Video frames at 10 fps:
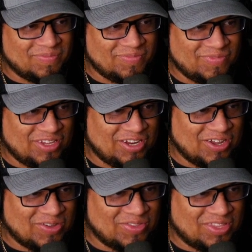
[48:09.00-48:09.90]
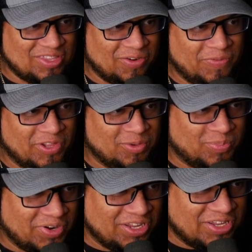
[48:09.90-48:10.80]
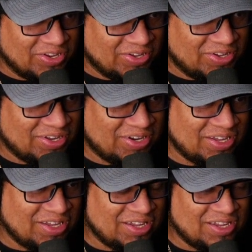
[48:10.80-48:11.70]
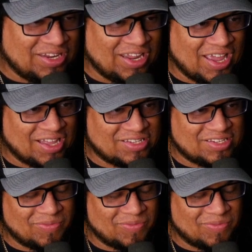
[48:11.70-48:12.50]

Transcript: They're feeling pretty good. They got 7